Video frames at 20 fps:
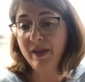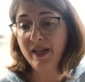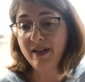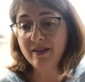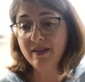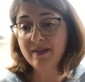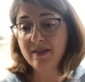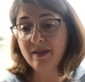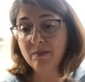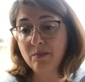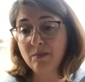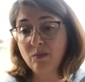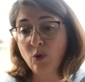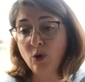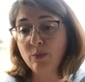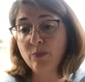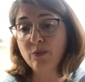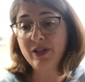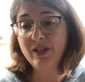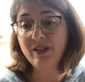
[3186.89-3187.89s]
makes them
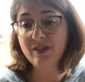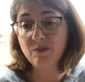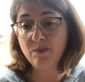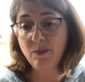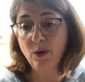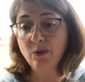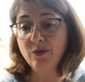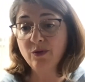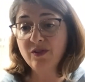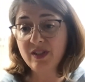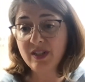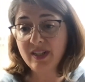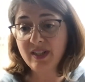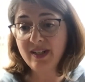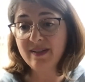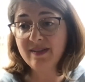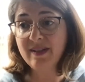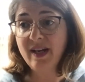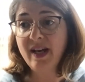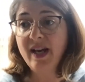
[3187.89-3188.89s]
more predisposed to
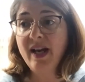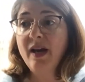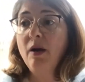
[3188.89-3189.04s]
this.